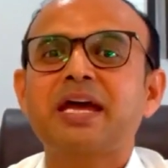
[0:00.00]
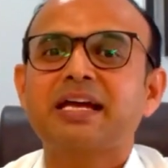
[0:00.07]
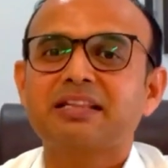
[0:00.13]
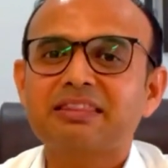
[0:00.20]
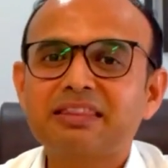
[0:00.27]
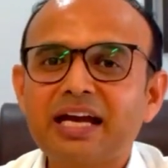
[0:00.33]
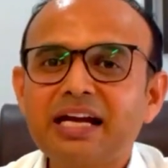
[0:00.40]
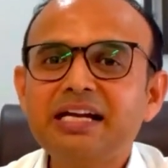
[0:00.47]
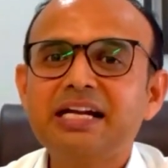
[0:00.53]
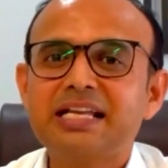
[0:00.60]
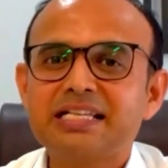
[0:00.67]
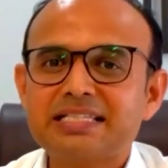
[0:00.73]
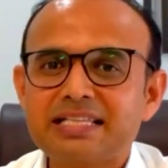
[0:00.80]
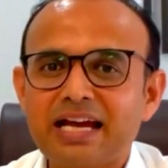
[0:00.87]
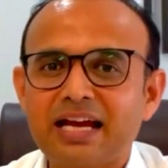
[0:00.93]
then
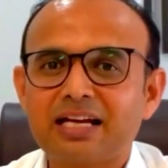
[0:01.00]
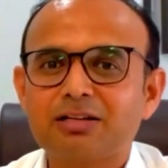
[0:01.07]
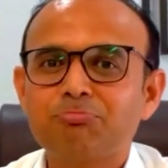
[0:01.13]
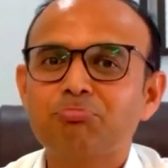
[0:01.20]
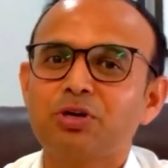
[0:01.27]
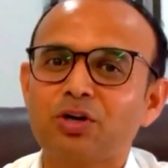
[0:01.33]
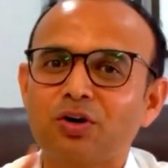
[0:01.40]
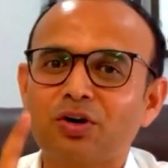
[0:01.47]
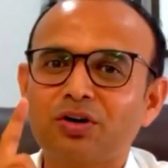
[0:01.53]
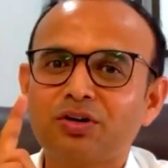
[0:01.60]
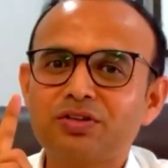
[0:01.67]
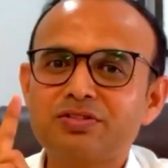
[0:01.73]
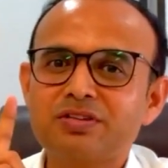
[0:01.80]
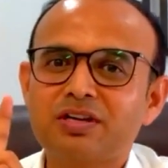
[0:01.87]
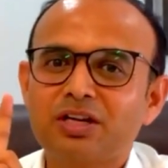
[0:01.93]
decide,
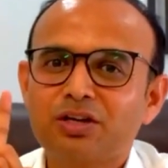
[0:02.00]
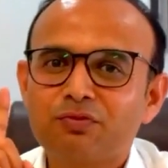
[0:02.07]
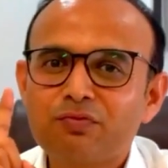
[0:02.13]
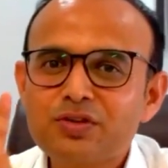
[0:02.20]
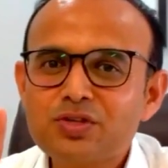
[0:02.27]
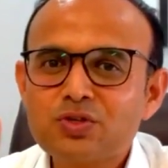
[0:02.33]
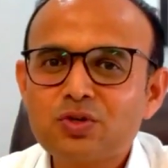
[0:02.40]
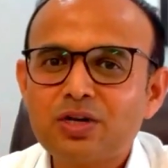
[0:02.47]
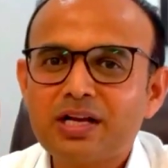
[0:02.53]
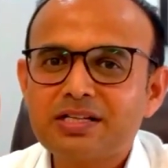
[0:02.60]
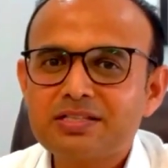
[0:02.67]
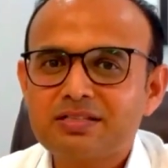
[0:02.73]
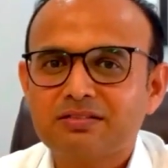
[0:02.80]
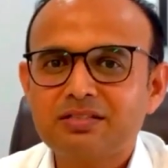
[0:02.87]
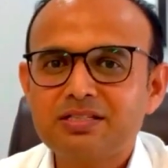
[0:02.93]
because fistula
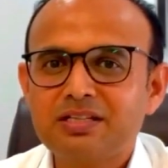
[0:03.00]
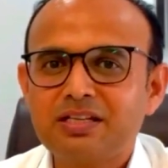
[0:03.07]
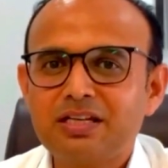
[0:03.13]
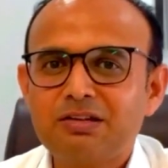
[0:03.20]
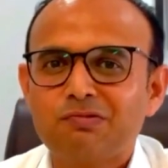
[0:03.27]
surgery,